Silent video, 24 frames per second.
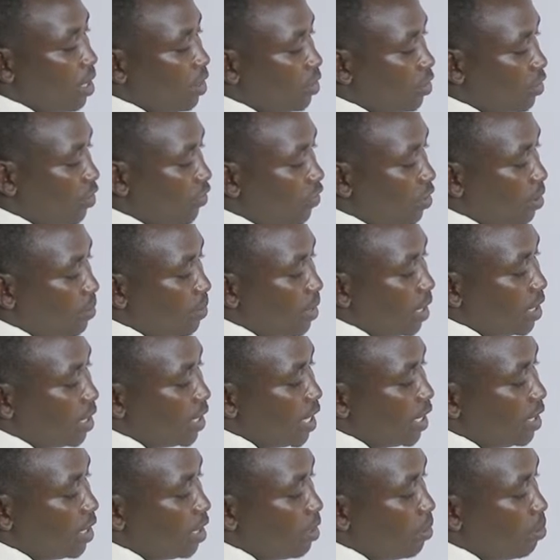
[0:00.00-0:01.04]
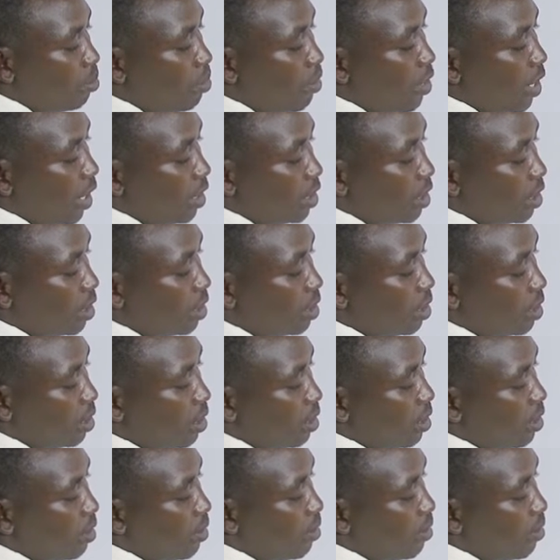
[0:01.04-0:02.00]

So from the starting point